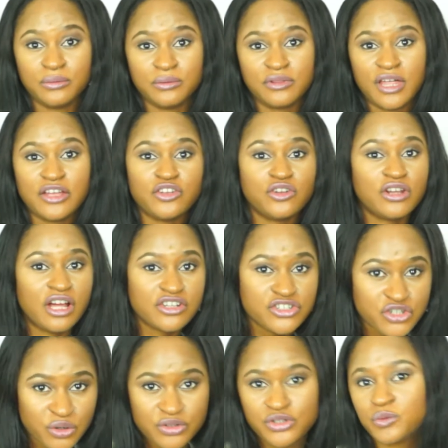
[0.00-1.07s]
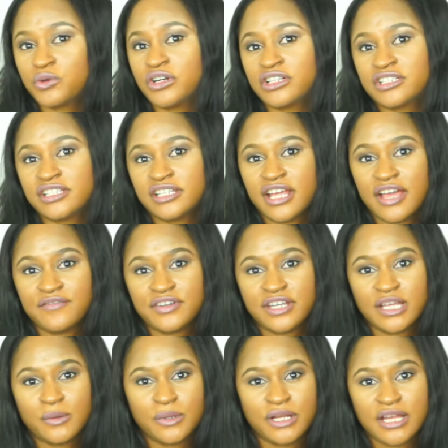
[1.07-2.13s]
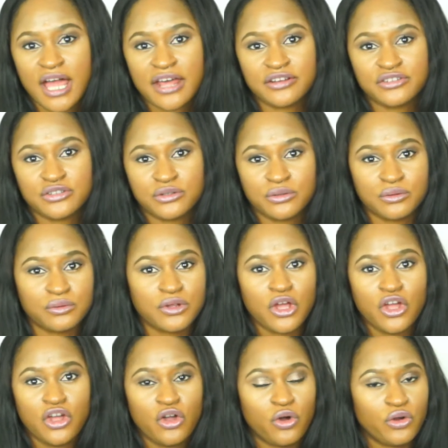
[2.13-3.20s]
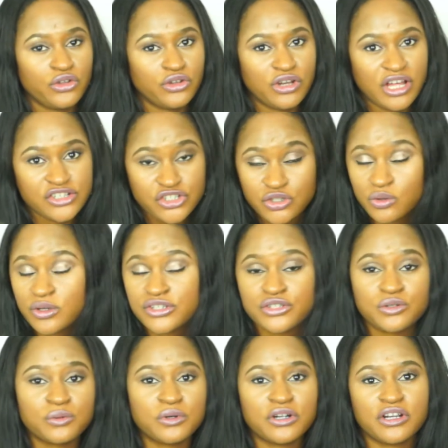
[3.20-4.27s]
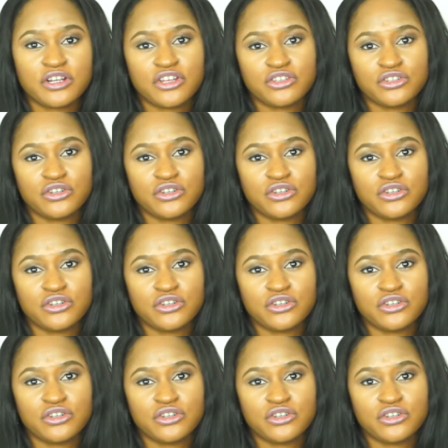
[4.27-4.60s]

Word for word: that you're not showing to work today every day with an attitude, or you're not showing to work,